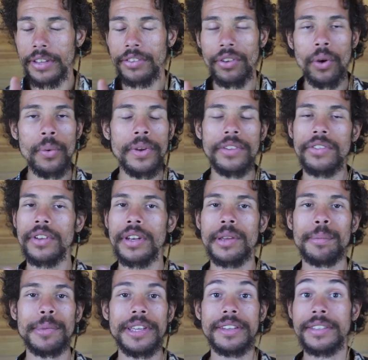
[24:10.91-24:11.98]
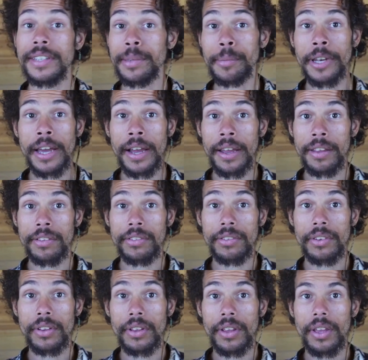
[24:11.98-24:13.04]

is always going to be demonized.